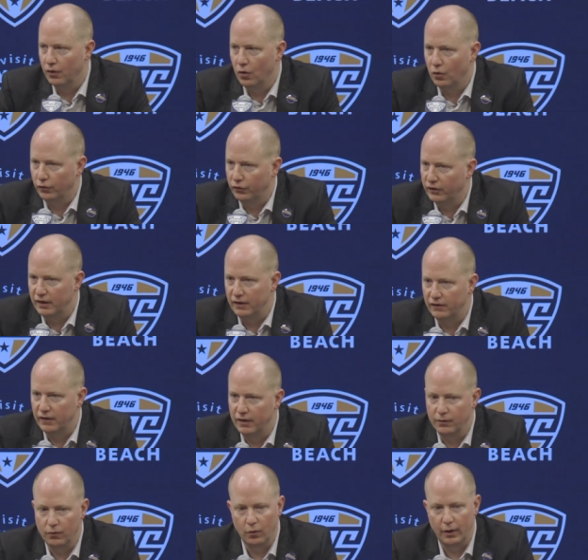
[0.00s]
whole
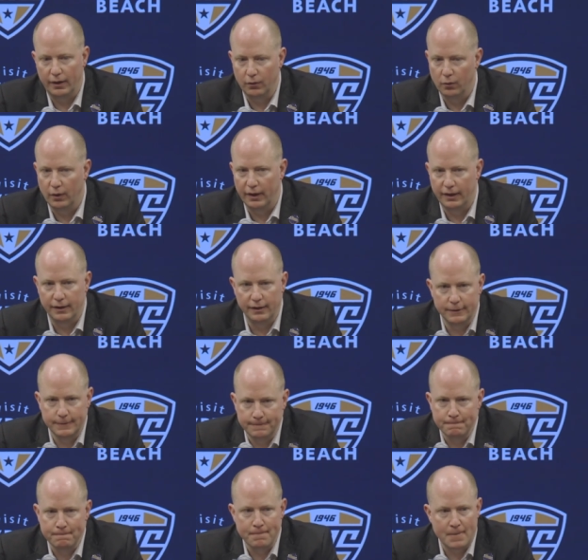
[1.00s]
season when when
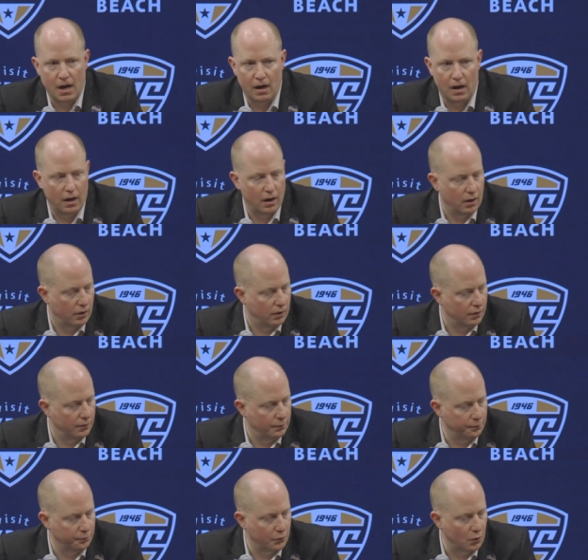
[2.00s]
uh,
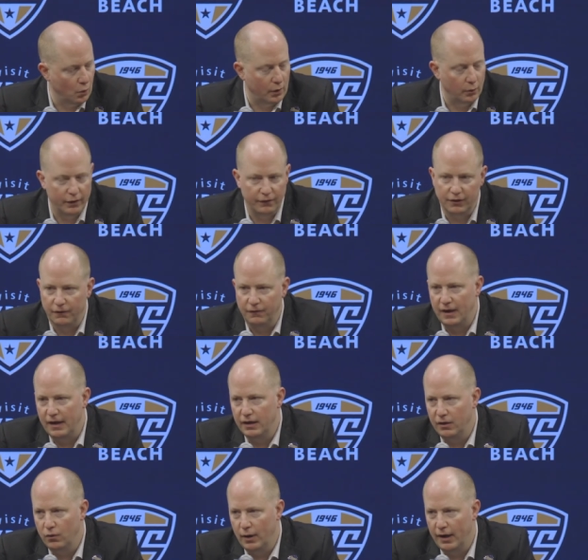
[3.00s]
when we've
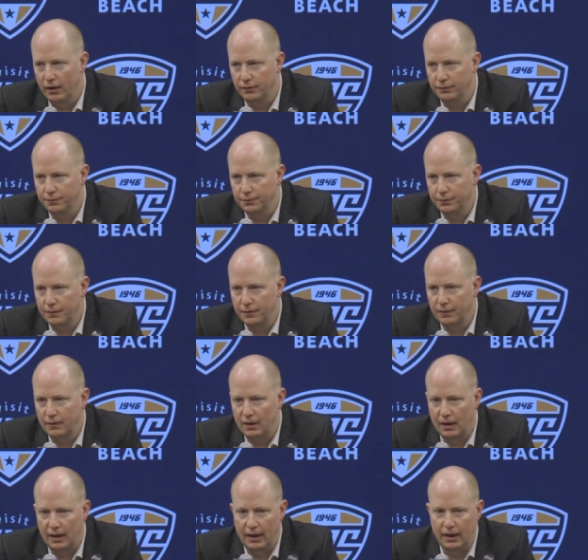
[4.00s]
defended well
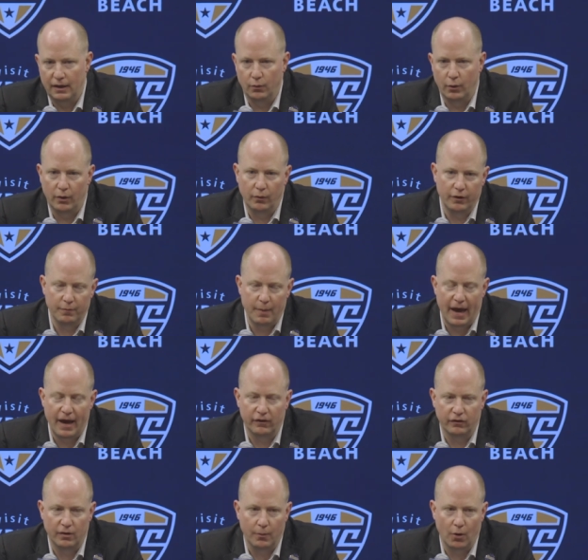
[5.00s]
and when we've
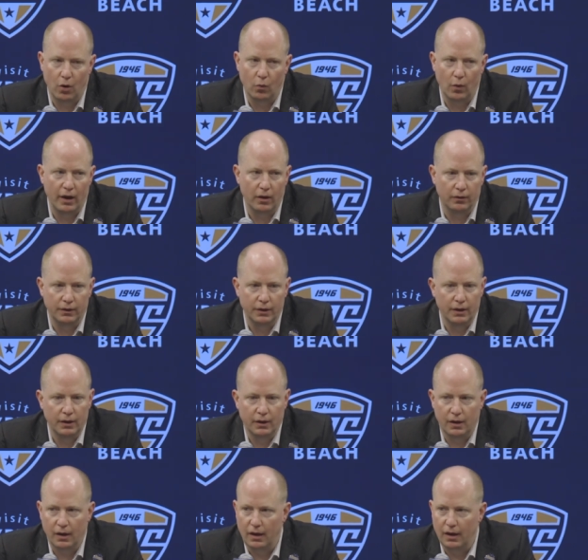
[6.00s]
passed the ball well
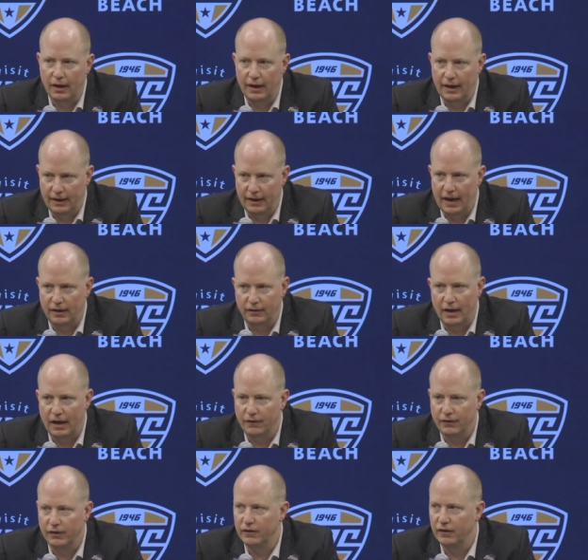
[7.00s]
uh, and had a
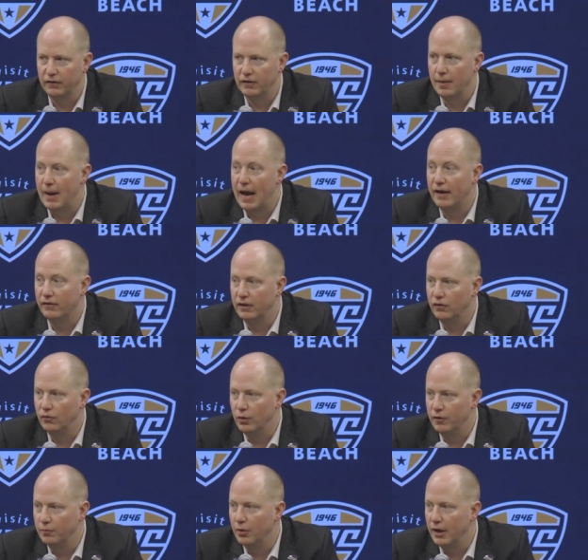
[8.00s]
lot of assisted baskets,
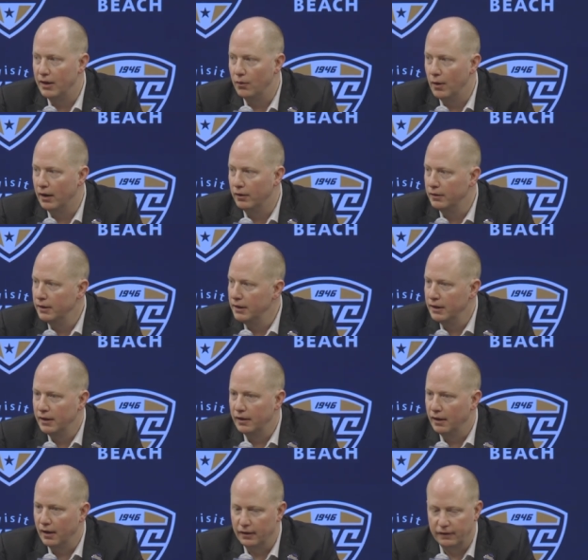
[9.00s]
we've played well.
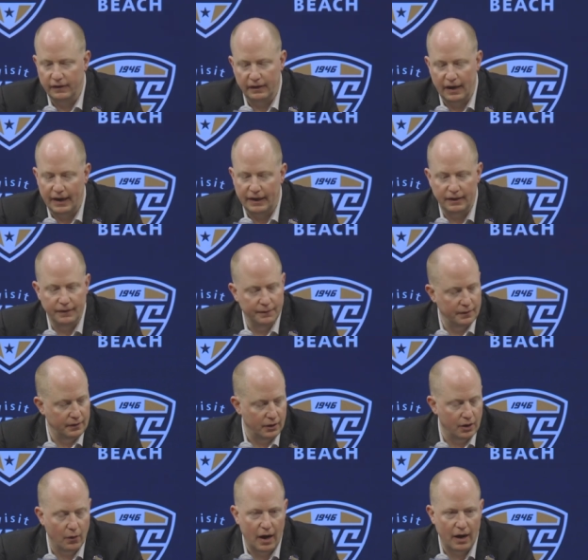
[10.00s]
Uh, tonight,
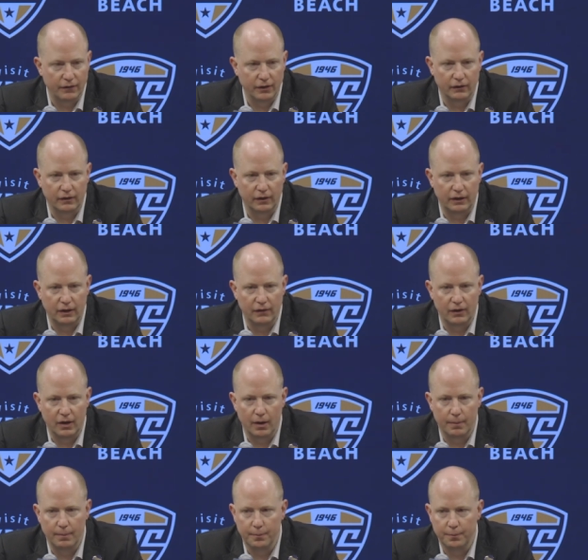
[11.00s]
you know, obviously giving
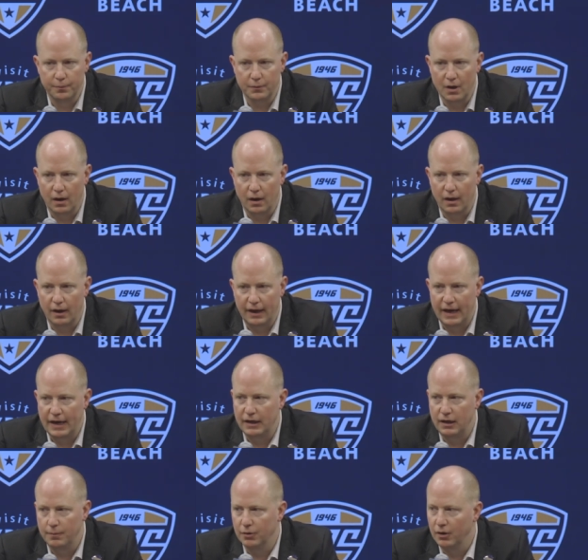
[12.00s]
up uh,
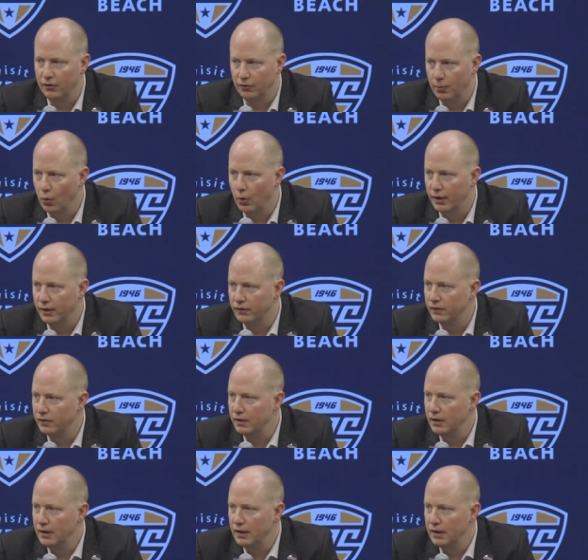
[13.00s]
80 plus points,